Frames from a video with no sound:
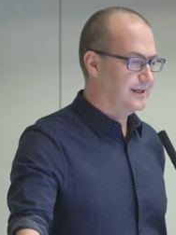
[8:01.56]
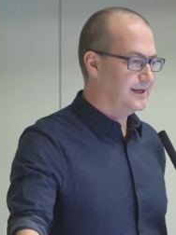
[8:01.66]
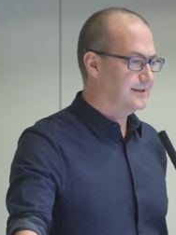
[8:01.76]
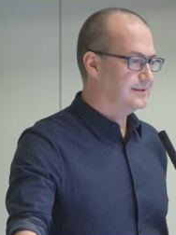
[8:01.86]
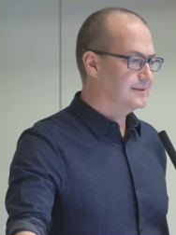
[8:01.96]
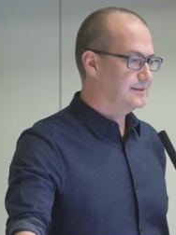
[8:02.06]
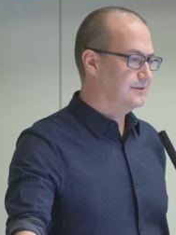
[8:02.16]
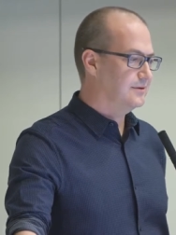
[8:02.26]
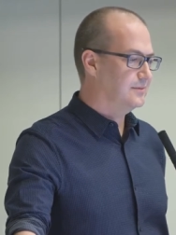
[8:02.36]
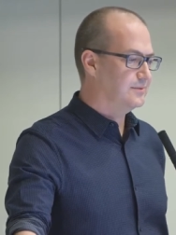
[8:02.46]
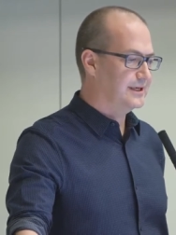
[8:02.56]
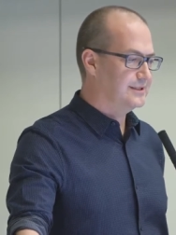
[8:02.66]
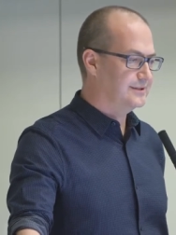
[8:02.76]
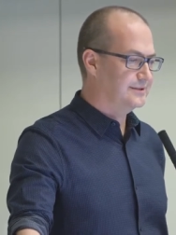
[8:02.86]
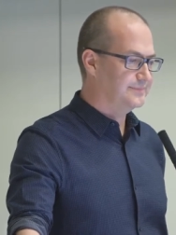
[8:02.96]
against all the
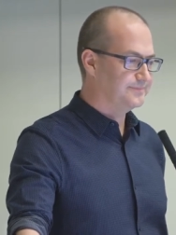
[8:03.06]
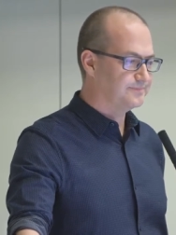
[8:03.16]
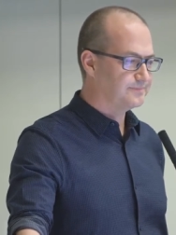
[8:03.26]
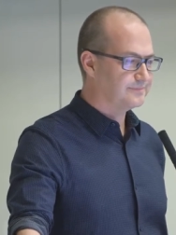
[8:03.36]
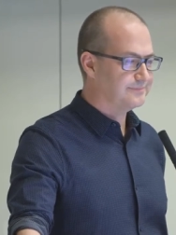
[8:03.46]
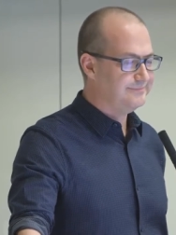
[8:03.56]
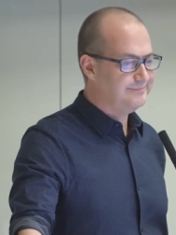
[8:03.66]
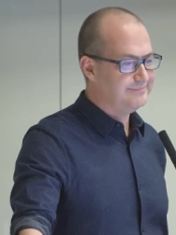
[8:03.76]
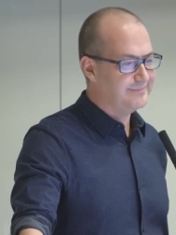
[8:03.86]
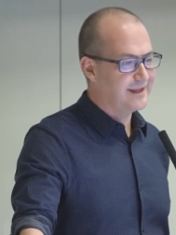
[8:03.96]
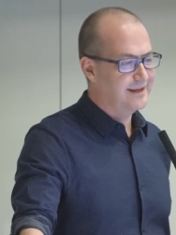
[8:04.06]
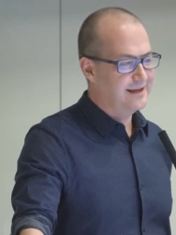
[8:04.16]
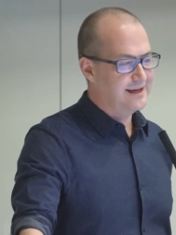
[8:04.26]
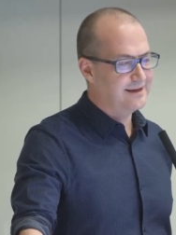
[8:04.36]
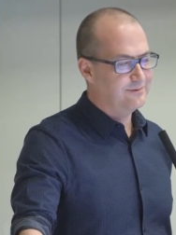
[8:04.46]
pressures.
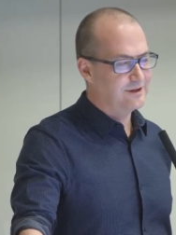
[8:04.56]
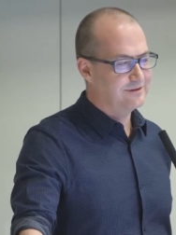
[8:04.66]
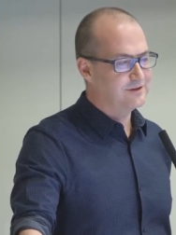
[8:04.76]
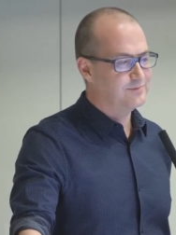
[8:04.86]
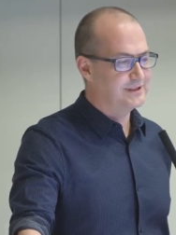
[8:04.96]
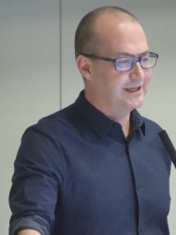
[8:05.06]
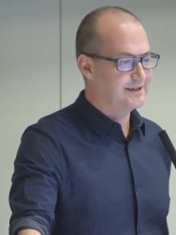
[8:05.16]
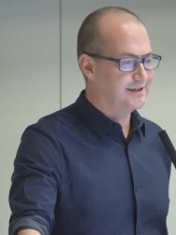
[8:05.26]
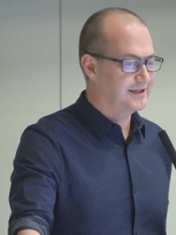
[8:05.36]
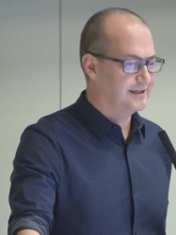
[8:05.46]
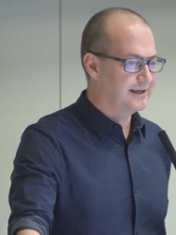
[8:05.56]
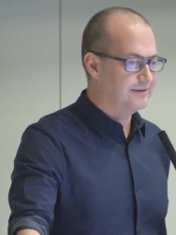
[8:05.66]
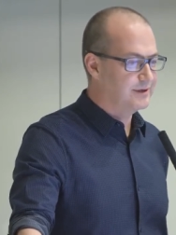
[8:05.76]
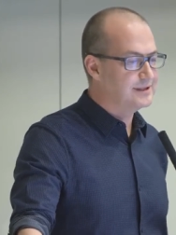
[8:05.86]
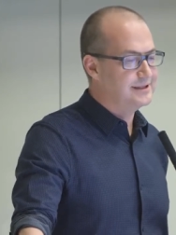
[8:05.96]
Uh, one of those protected learning,
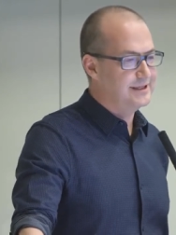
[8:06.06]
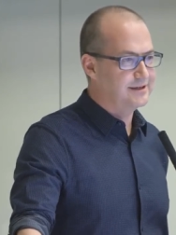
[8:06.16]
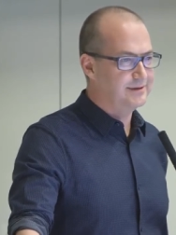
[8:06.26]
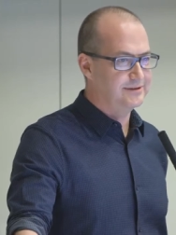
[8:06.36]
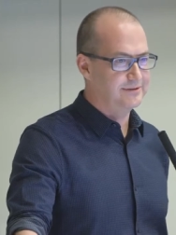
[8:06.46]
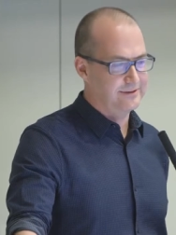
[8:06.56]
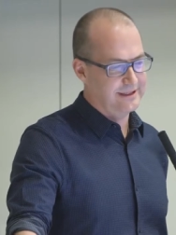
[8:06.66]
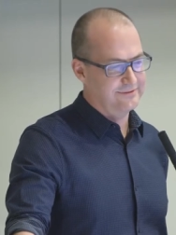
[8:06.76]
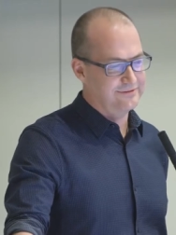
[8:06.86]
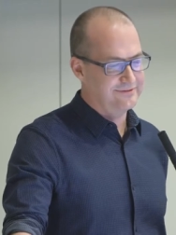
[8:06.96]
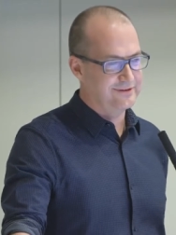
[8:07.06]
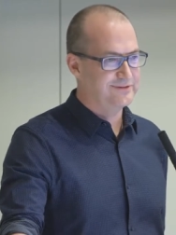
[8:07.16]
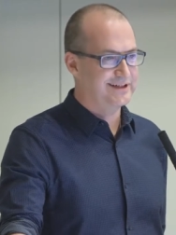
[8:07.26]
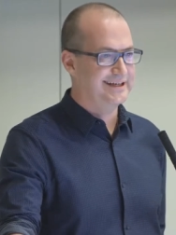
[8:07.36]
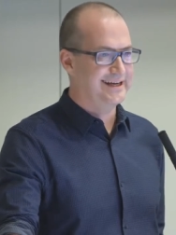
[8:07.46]
every once a year we do a kind of
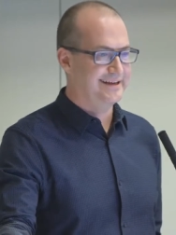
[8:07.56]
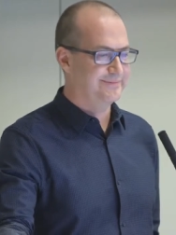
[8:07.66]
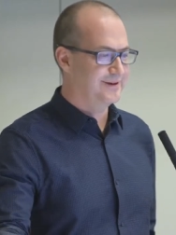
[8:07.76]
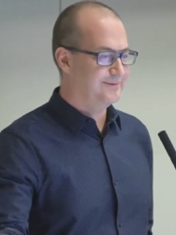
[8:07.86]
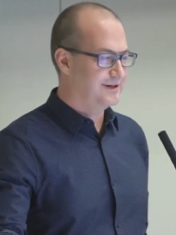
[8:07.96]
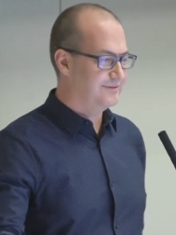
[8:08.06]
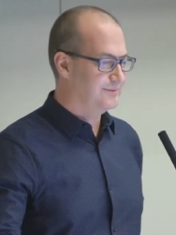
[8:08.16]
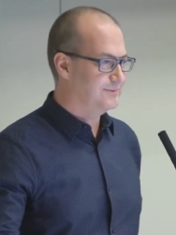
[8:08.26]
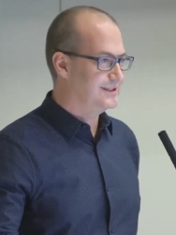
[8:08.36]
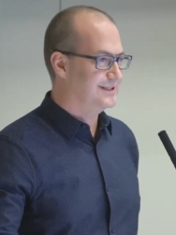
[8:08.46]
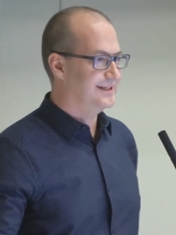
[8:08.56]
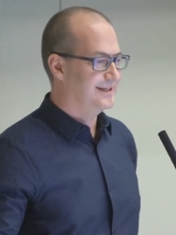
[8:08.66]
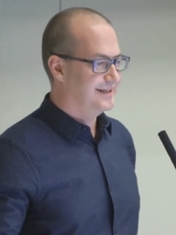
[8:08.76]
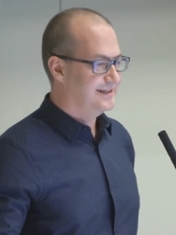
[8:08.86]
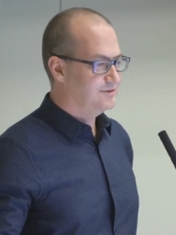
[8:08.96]
fun day, and one of them was a
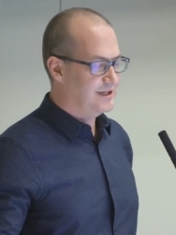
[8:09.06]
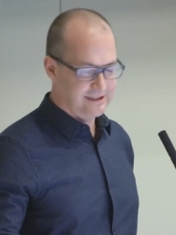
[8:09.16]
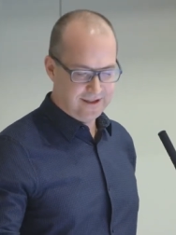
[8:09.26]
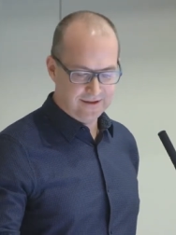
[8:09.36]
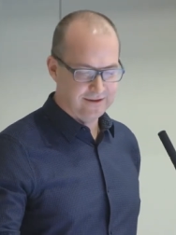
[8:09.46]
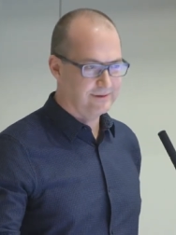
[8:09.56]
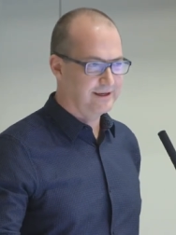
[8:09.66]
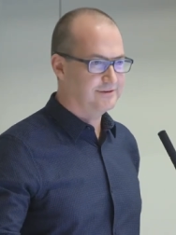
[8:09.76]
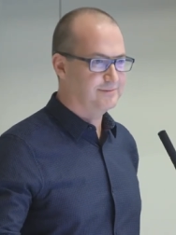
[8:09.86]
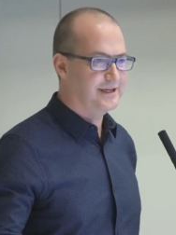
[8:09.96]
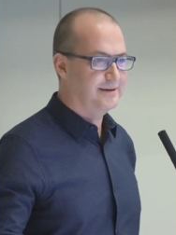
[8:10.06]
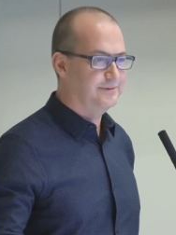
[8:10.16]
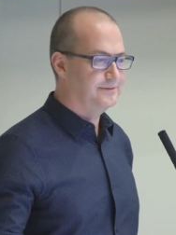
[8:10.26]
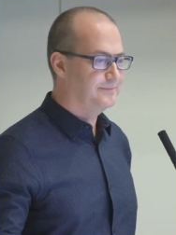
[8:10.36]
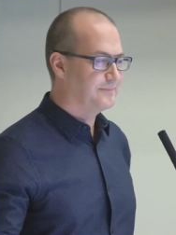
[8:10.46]
treasure hunt around
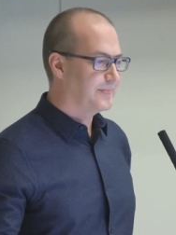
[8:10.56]
Drumchapel,